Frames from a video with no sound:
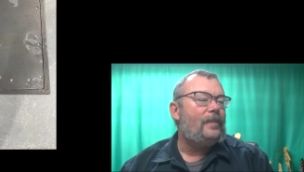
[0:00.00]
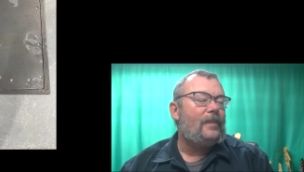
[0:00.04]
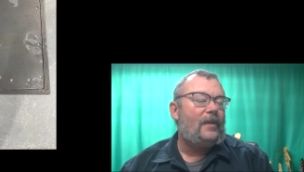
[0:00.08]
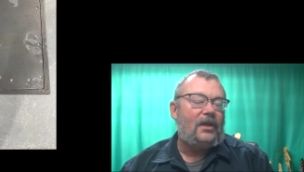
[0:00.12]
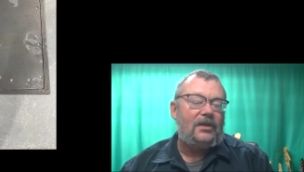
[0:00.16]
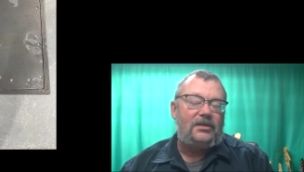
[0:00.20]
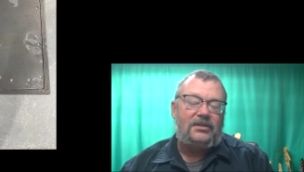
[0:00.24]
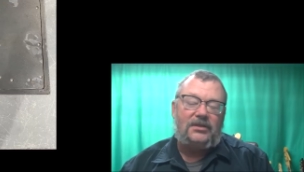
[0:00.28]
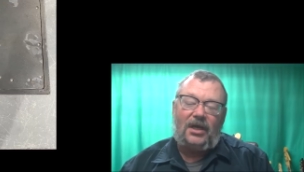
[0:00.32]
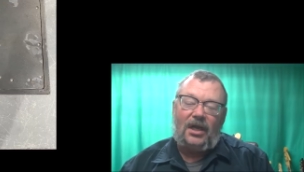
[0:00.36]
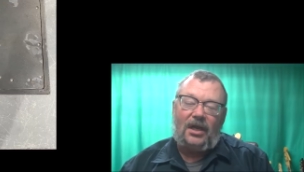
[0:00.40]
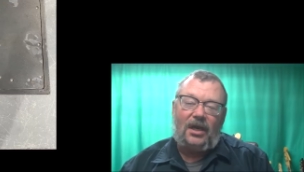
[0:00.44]

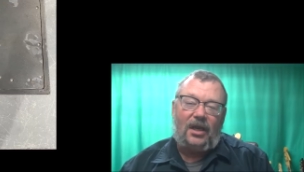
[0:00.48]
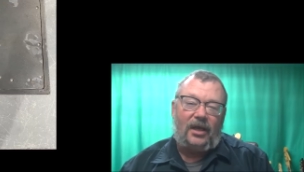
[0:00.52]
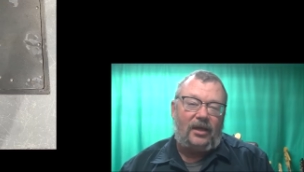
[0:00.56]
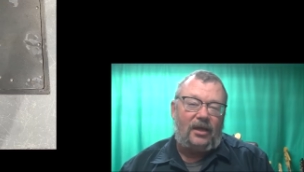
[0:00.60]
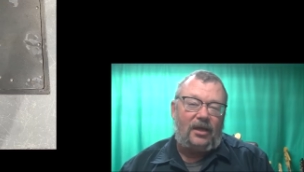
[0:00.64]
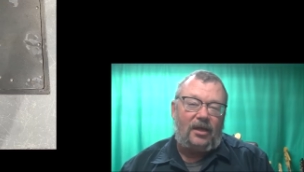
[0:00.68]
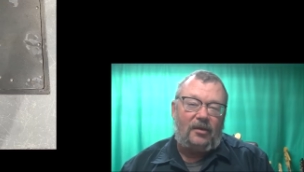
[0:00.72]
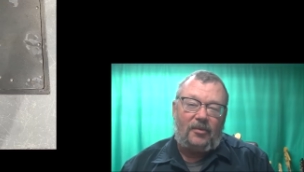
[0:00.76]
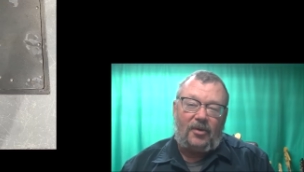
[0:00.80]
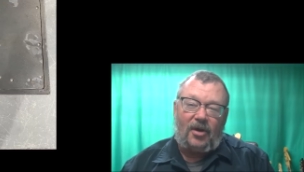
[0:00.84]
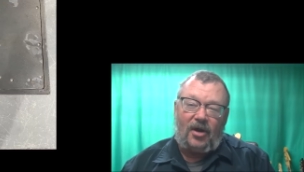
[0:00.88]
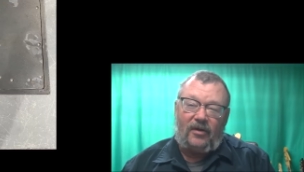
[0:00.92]
It's not like
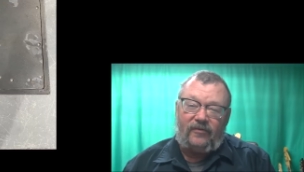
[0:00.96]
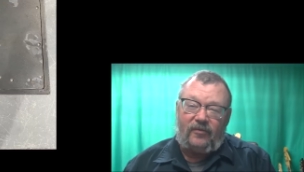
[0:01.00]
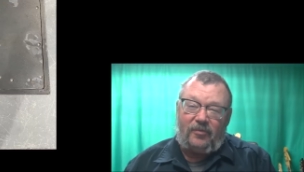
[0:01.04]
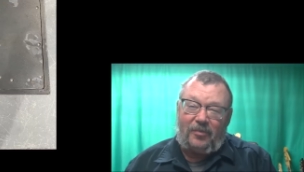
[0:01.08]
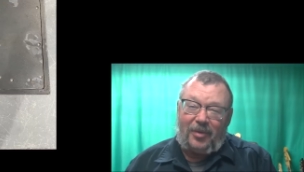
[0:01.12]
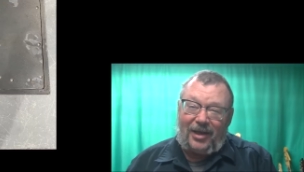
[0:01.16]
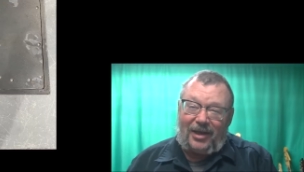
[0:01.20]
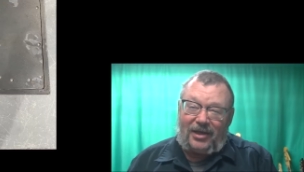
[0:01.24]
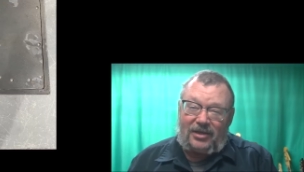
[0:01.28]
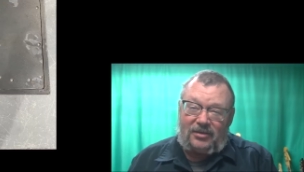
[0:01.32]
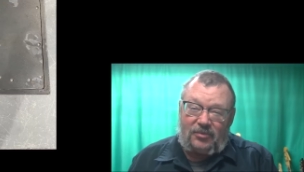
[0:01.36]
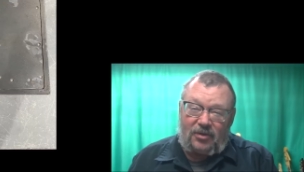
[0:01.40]
coming off a
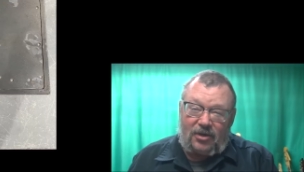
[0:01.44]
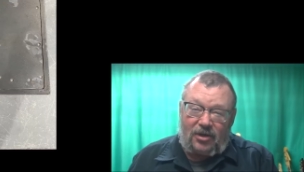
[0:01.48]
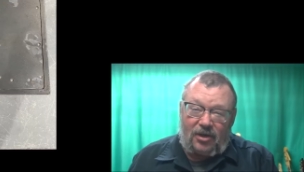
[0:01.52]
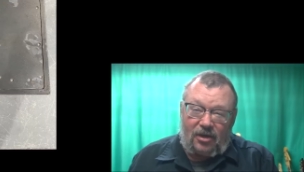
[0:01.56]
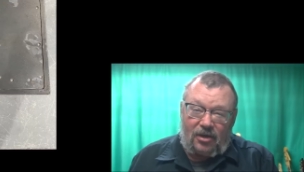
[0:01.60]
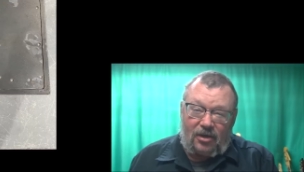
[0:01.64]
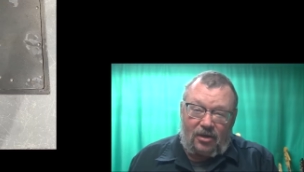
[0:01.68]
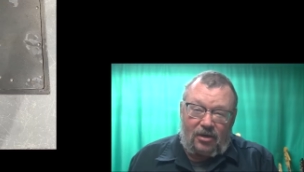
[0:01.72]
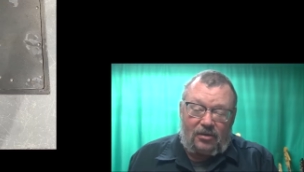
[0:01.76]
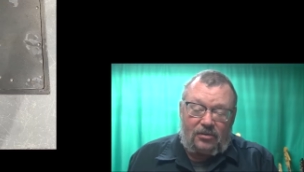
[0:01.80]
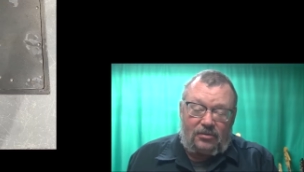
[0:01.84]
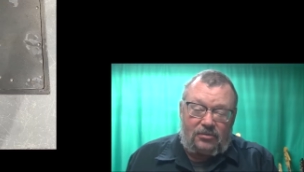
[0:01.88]
plasma
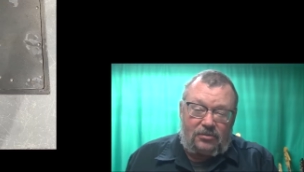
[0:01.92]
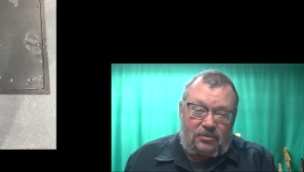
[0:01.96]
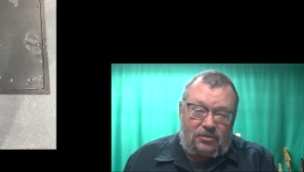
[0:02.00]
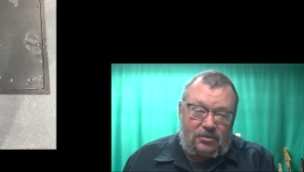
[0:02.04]
cutter.